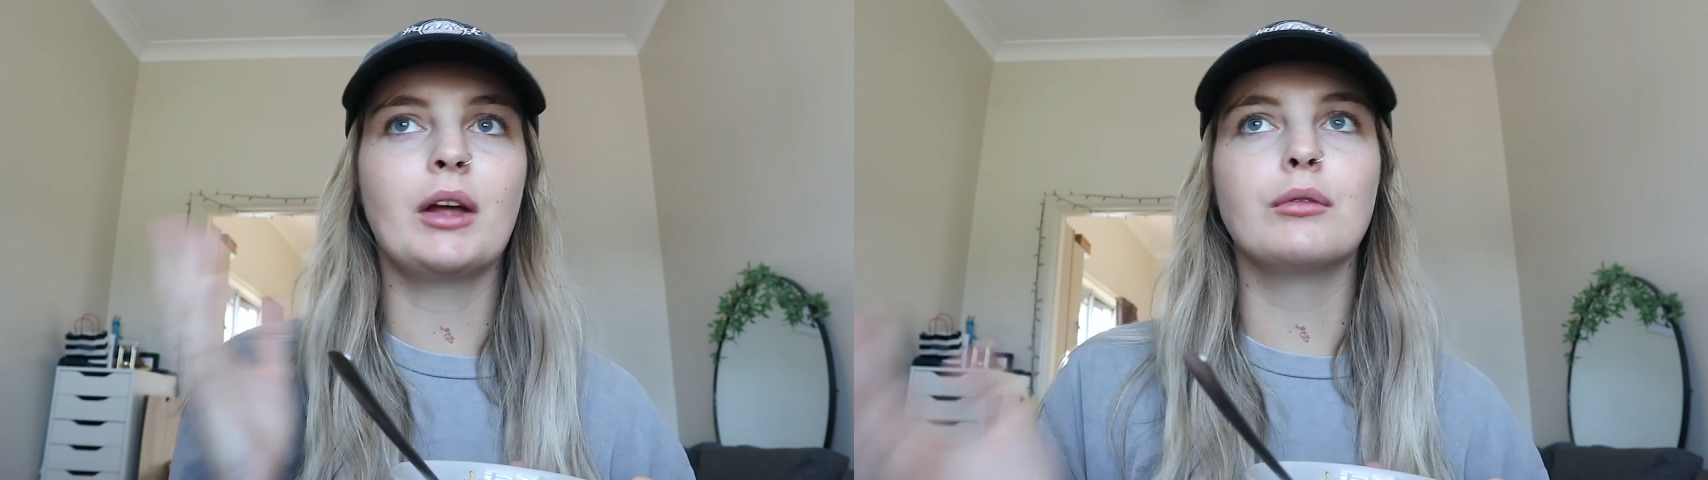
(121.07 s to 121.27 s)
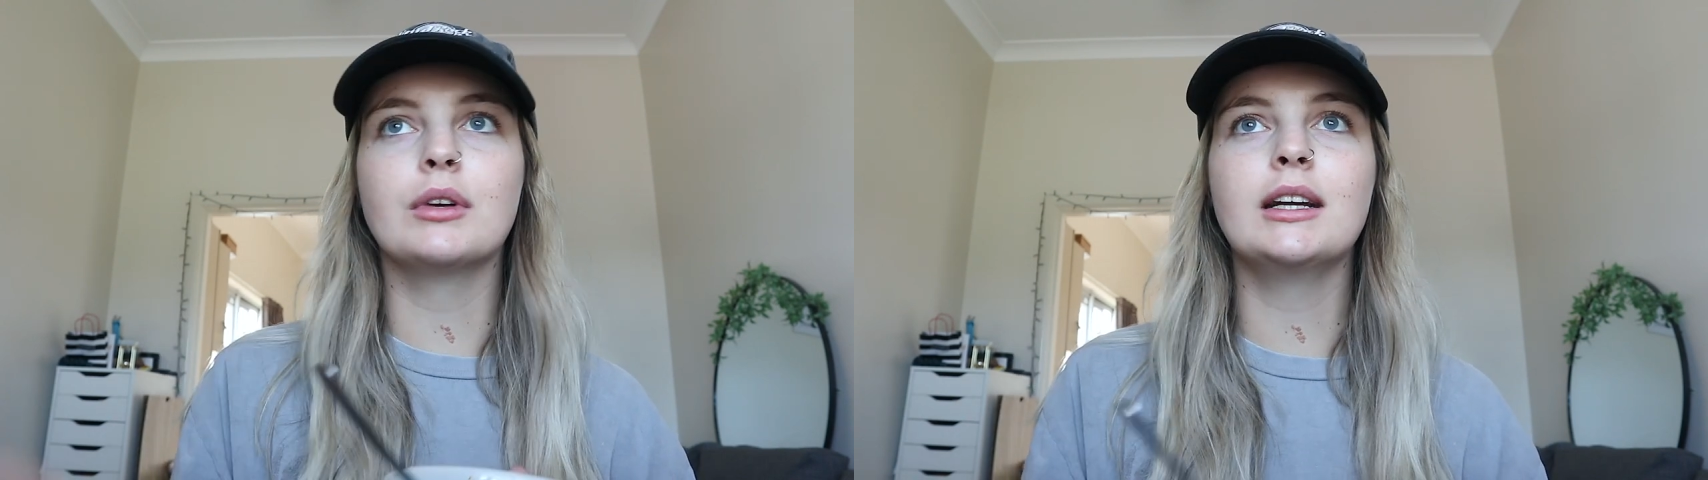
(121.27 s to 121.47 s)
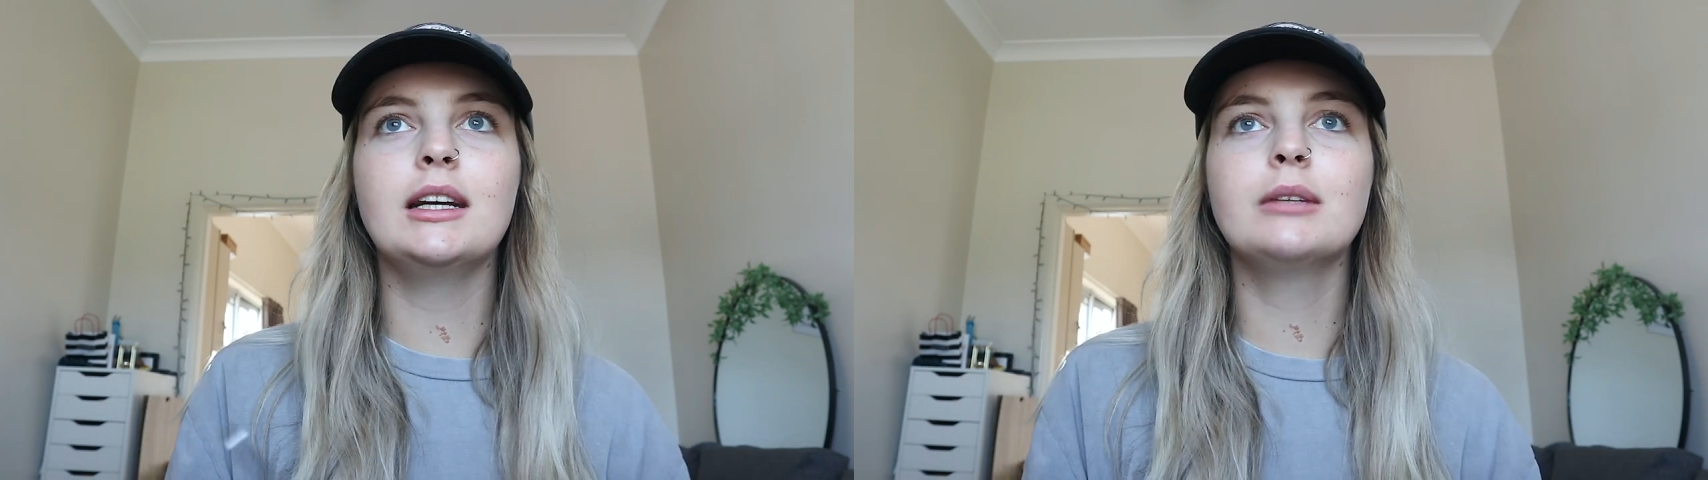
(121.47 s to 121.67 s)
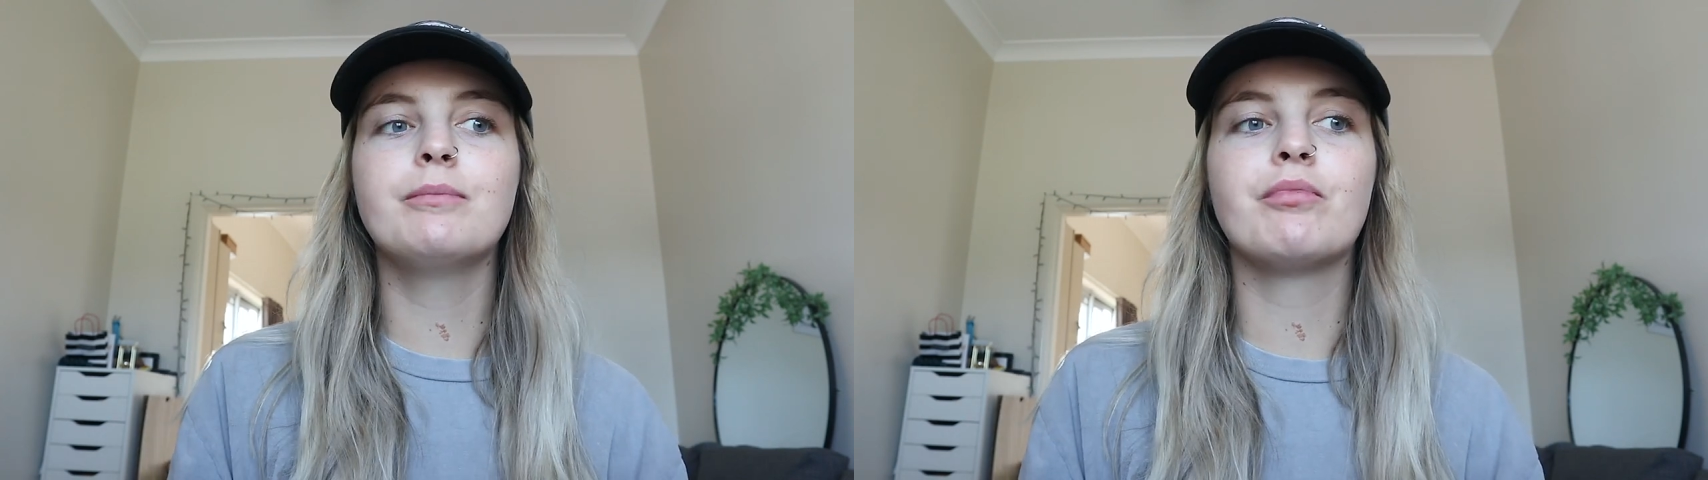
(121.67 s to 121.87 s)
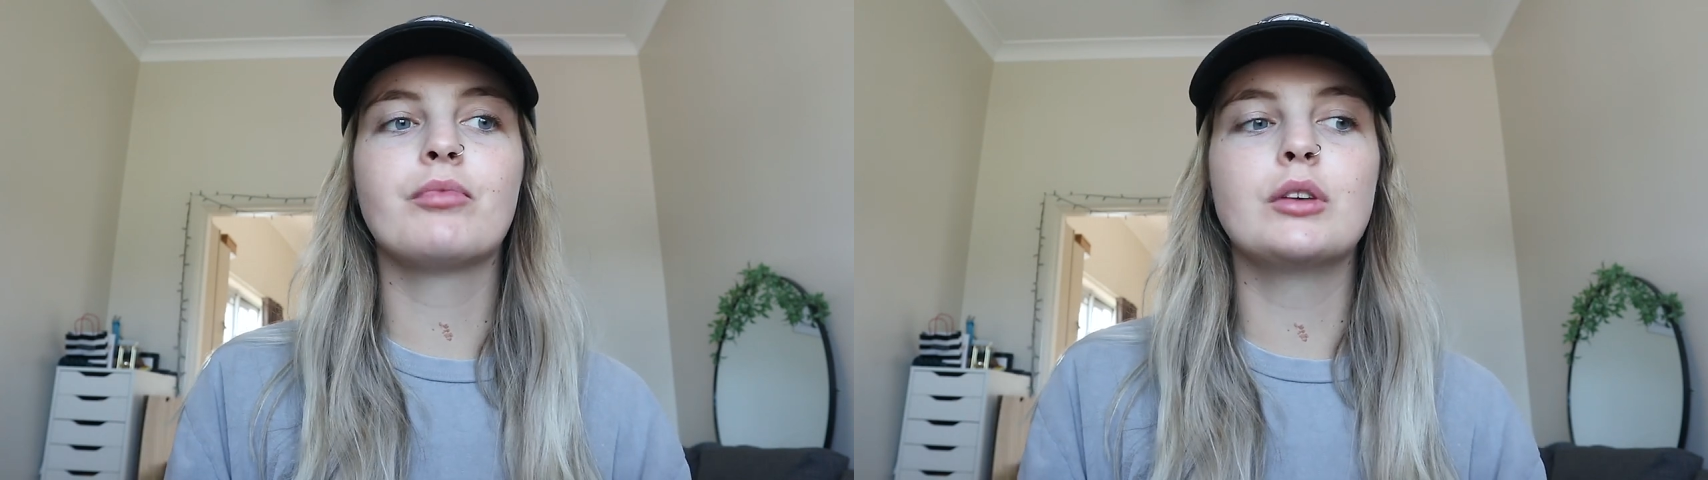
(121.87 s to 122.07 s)
I really
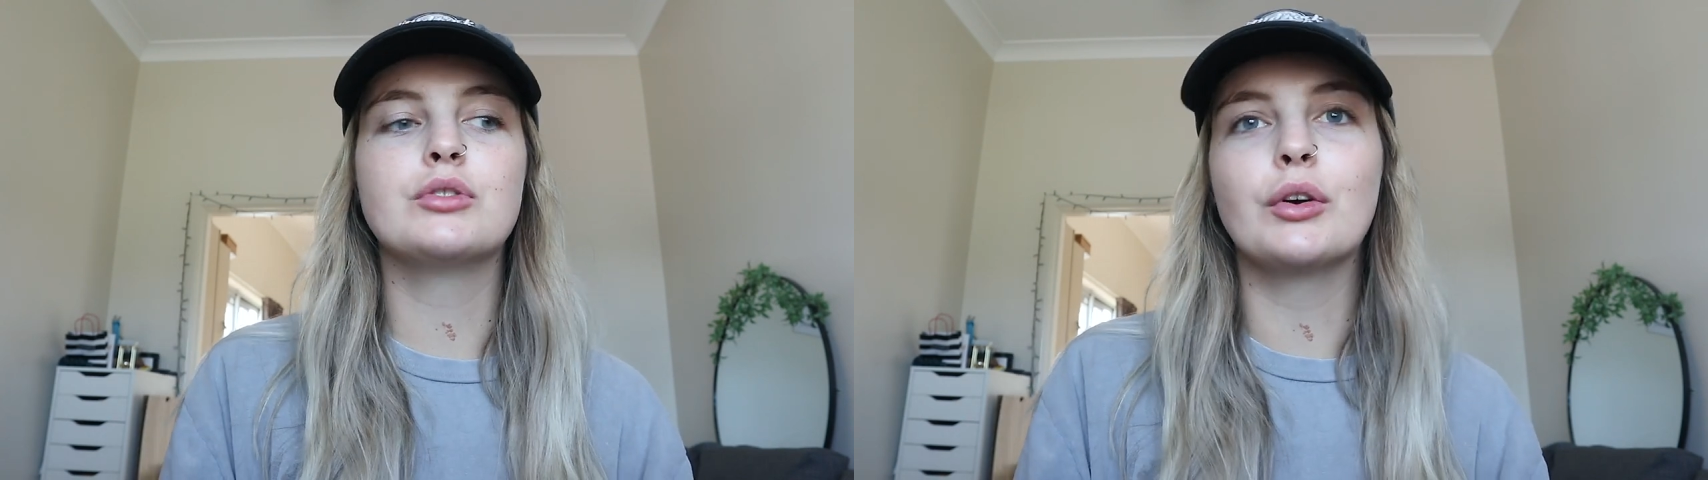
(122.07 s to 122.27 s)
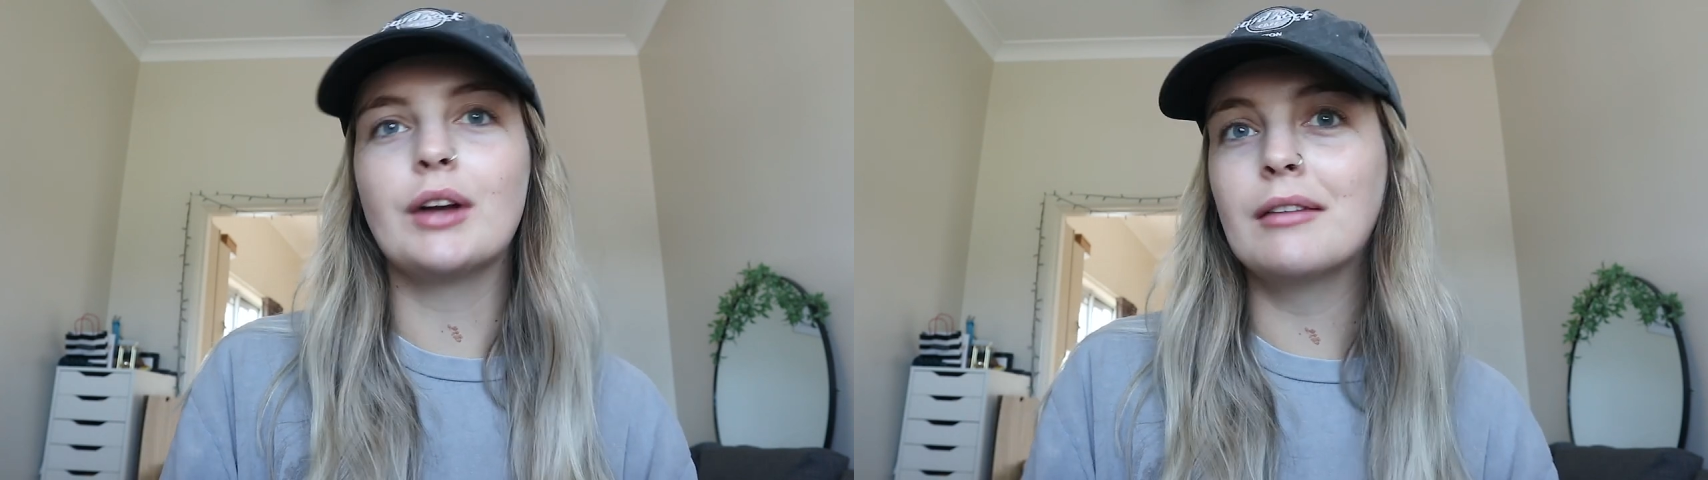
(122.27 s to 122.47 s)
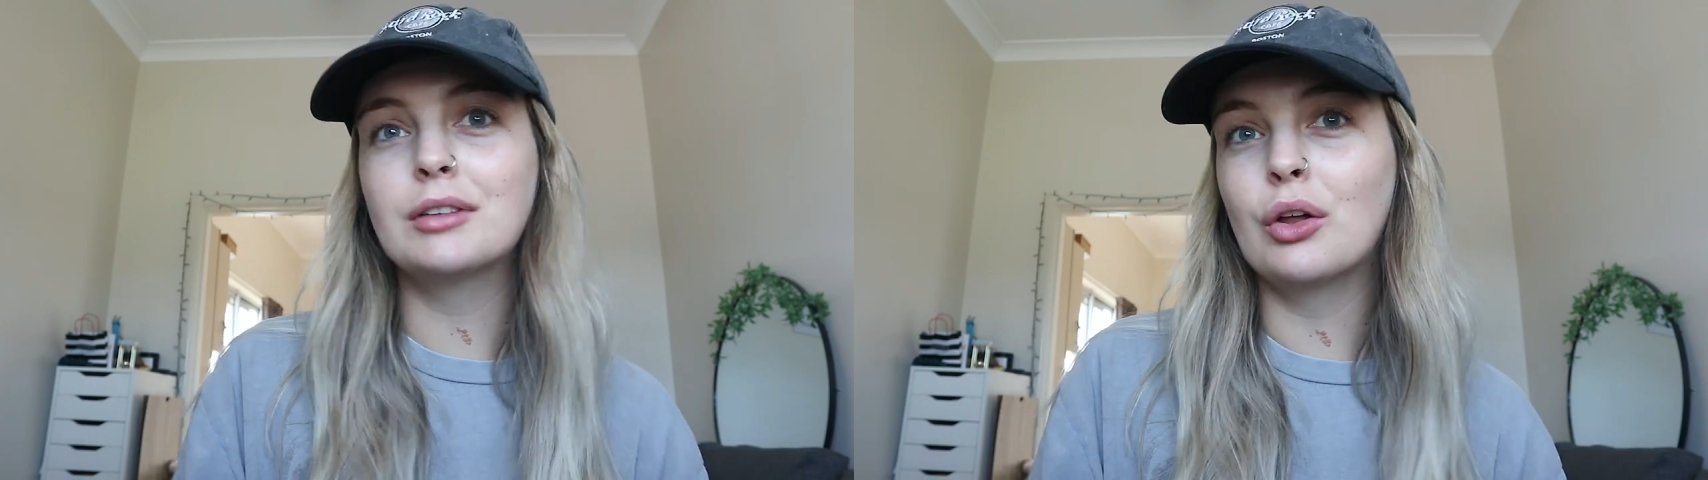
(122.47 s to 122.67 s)
don't have a